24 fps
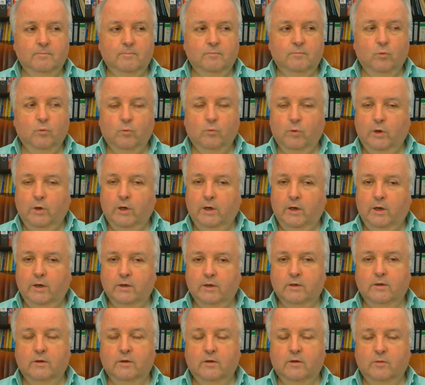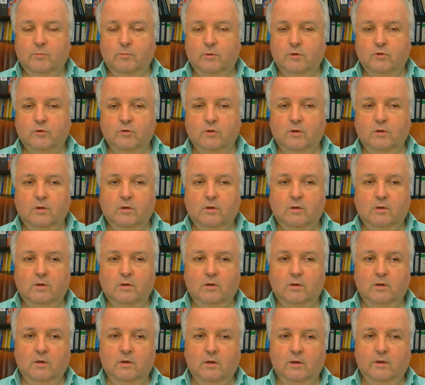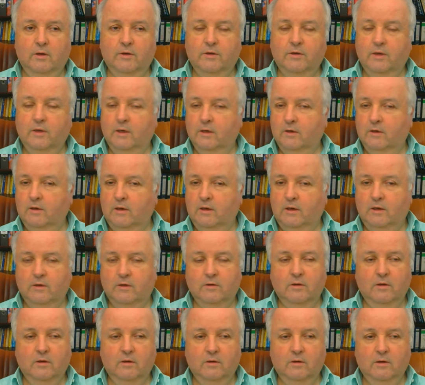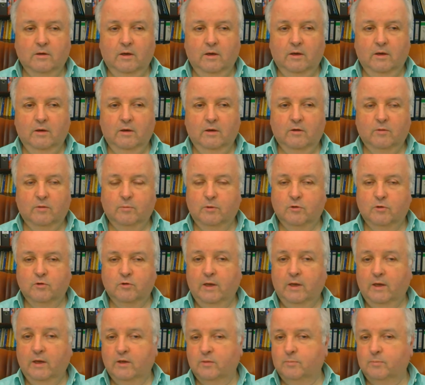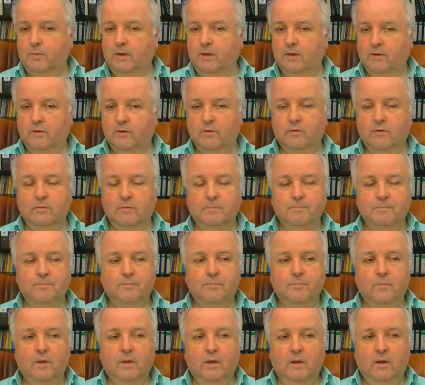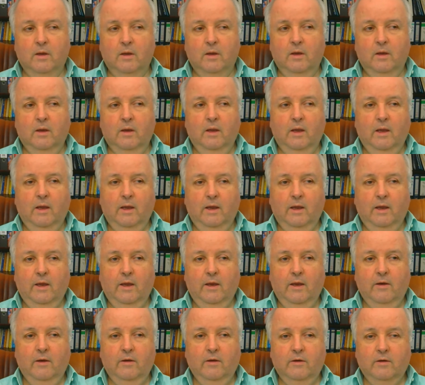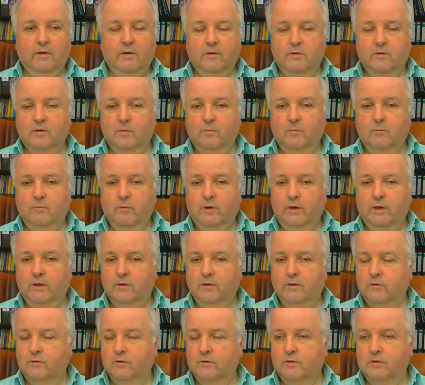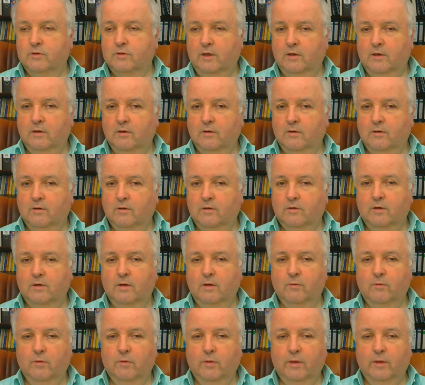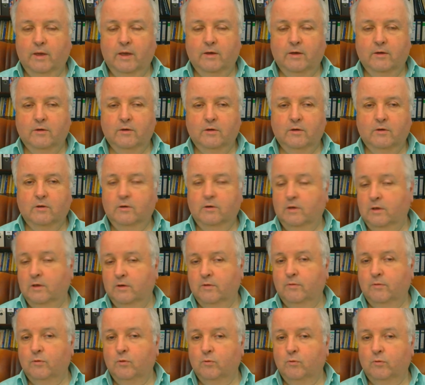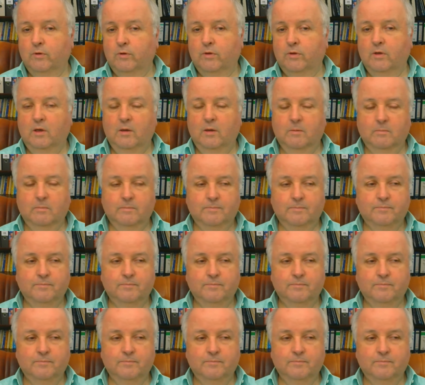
work and spiritual techniques and spiritual aspects, and he has some very interesting stuff on that. I did an interview with him